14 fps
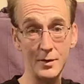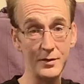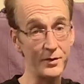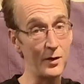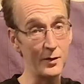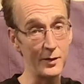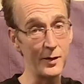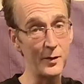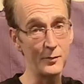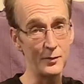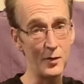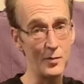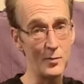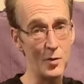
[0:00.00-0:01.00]
but certainly an
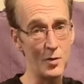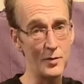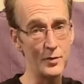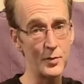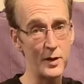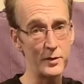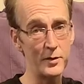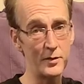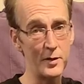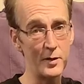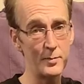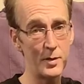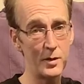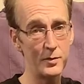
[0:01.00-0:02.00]
awful lot more than 20 to
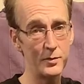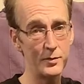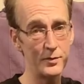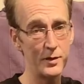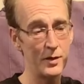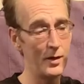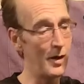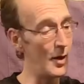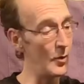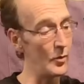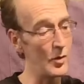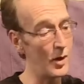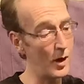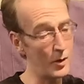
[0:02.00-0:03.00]
30 pounds. I
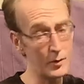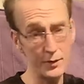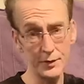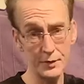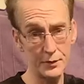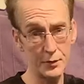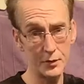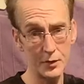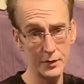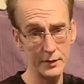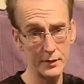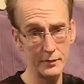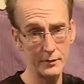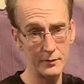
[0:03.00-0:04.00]
don't know how these are so
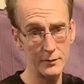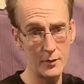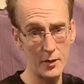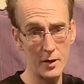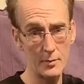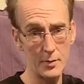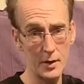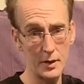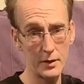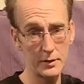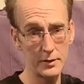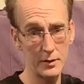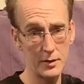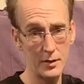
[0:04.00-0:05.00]
good for that
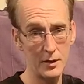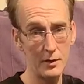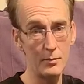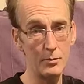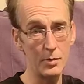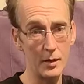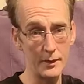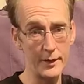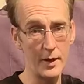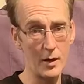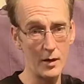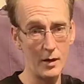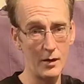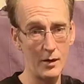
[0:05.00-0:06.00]
price, but
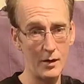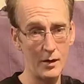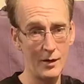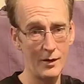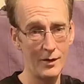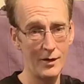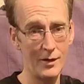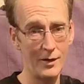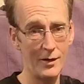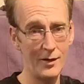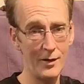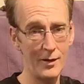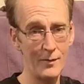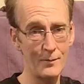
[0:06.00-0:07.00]
they are.
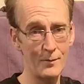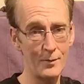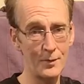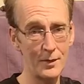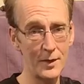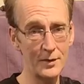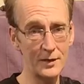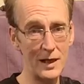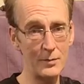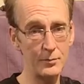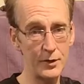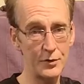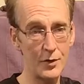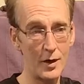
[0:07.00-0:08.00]
This
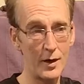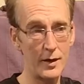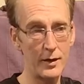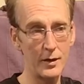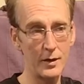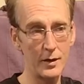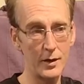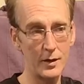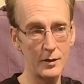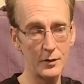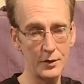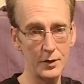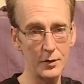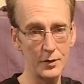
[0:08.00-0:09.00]
kept me dry,
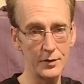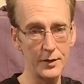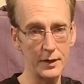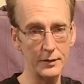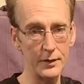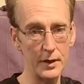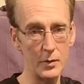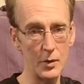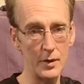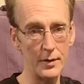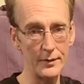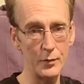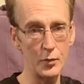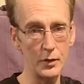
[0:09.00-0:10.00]
including on the second day
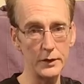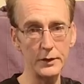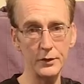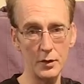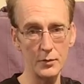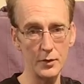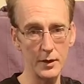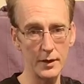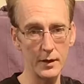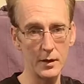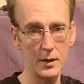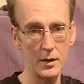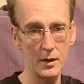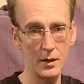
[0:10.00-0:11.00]
where it never really stopped
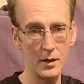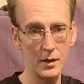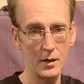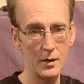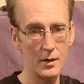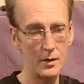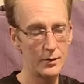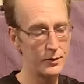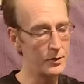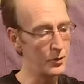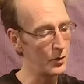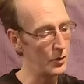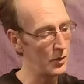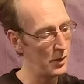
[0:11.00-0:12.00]
raining.
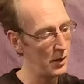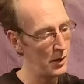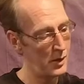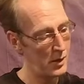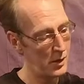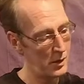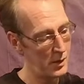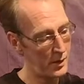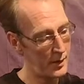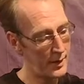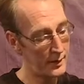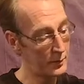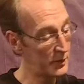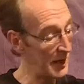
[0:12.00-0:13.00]
So
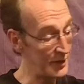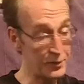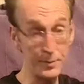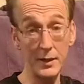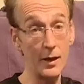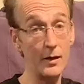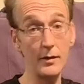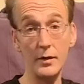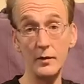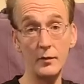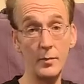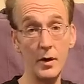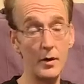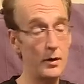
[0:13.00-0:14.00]
can't speak highly
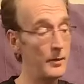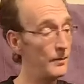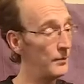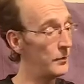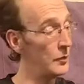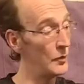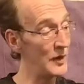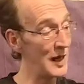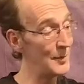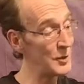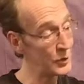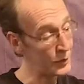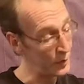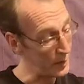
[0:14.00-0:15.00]
enough about it. No
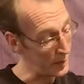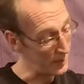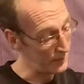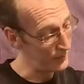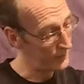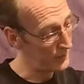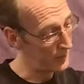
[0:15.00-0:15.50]
damage to it.